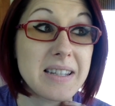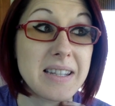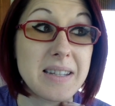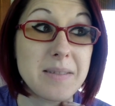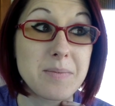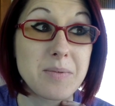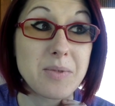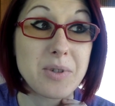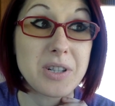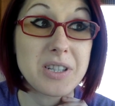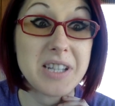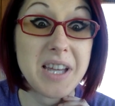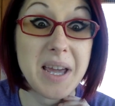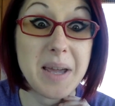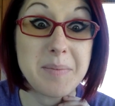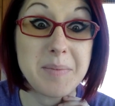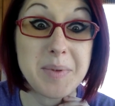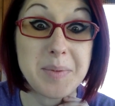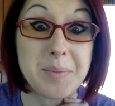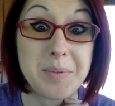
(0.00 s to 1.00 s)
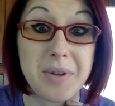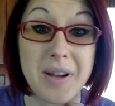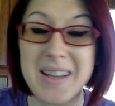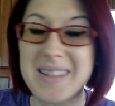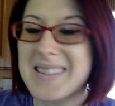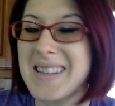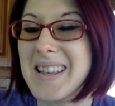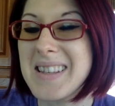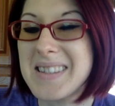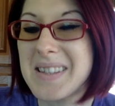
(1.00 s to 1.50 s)
need more time to
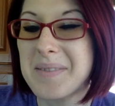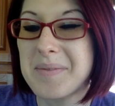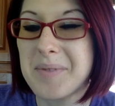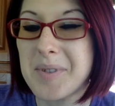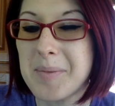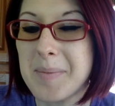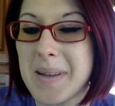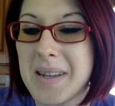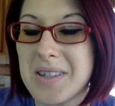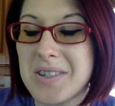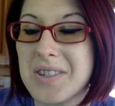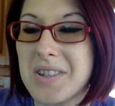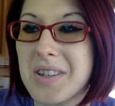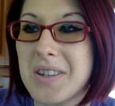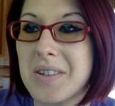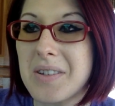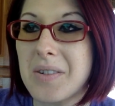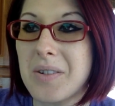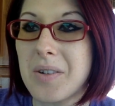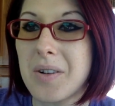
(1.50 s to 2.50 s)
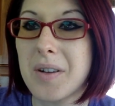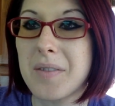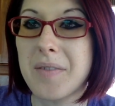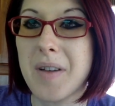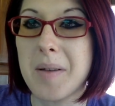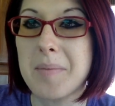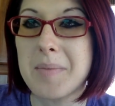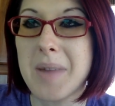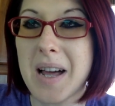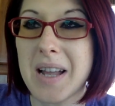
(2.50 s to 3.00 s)
process information, or if
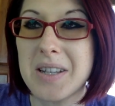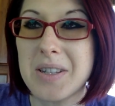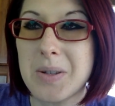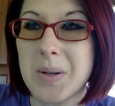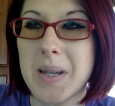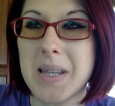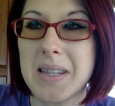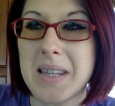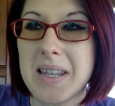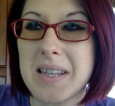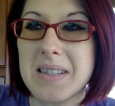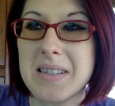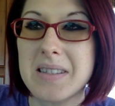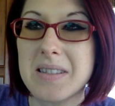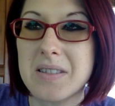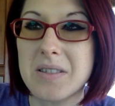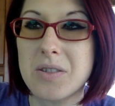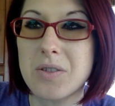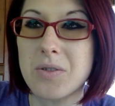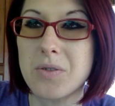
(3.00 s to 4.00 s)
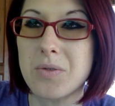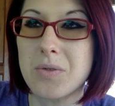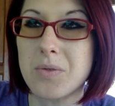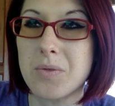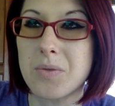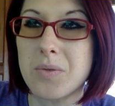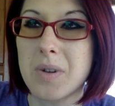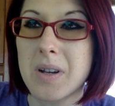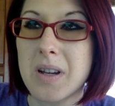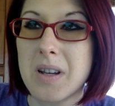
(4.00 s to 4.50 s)
I'm not doing this
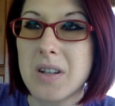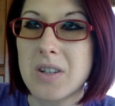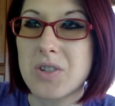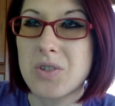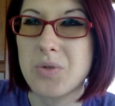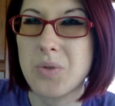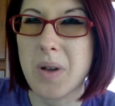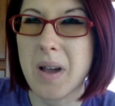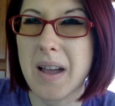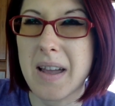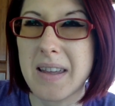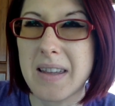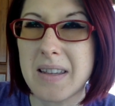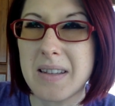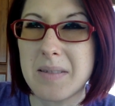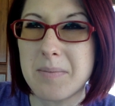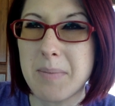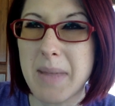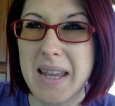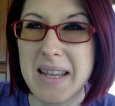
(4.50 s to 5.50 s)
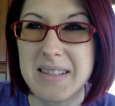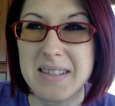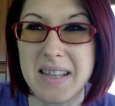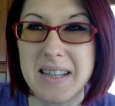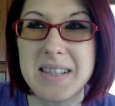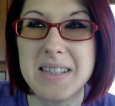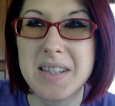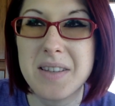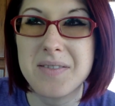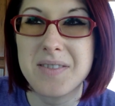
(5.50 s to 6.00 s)
to try and make
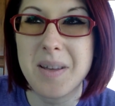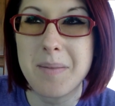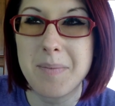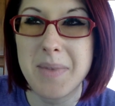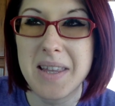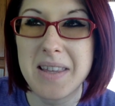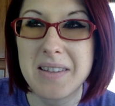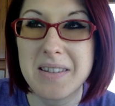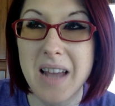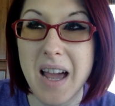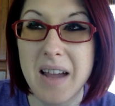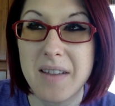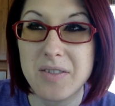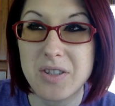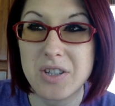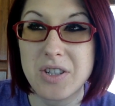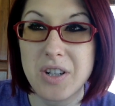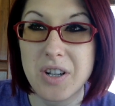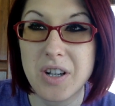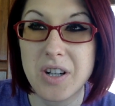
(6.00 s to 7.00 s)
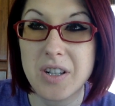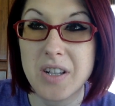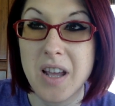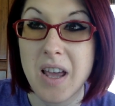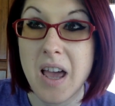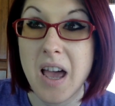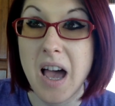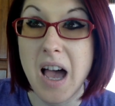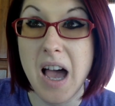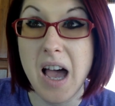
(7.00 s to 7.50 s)
sense of something I've just heard,
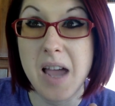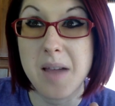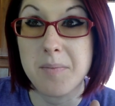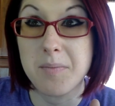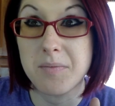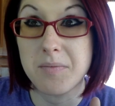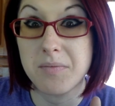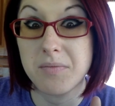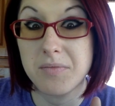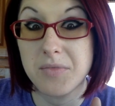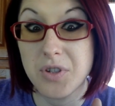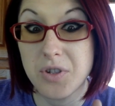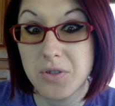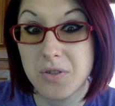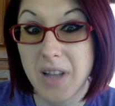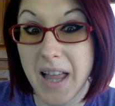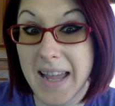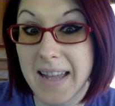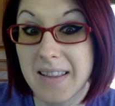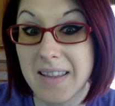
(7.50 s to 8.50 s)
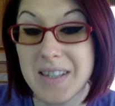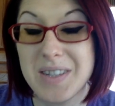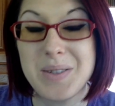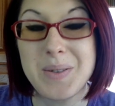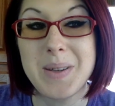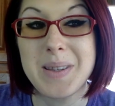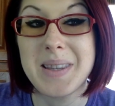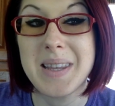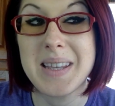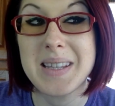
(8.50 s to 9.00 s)
I'm likely
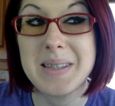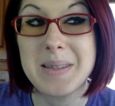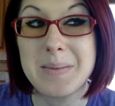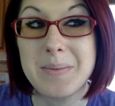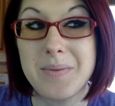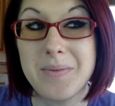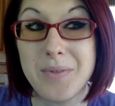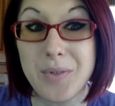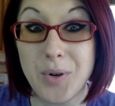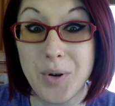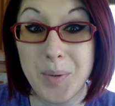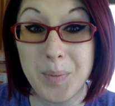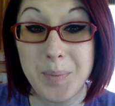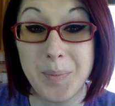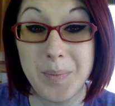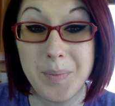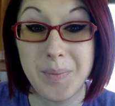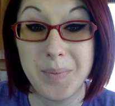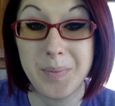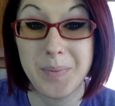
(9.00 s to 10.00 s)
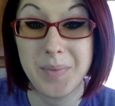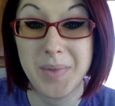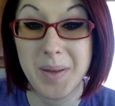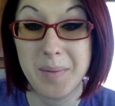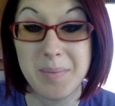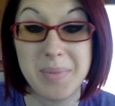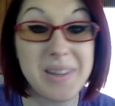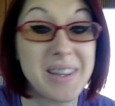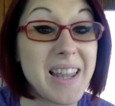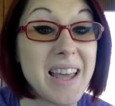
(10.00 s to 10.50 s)
doing this for the
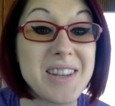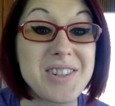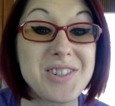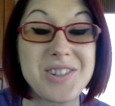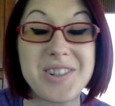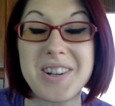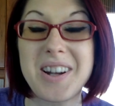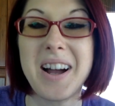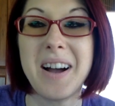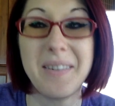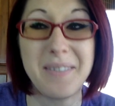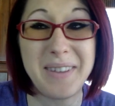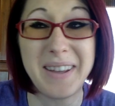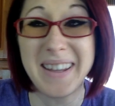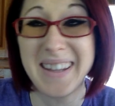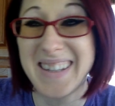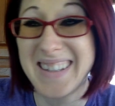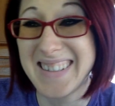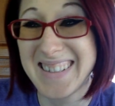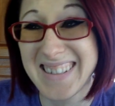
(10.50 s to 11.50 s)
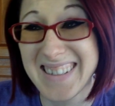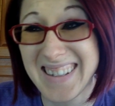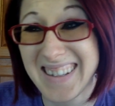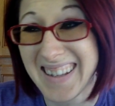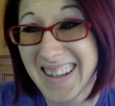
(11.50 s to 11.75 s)
pleasure of it.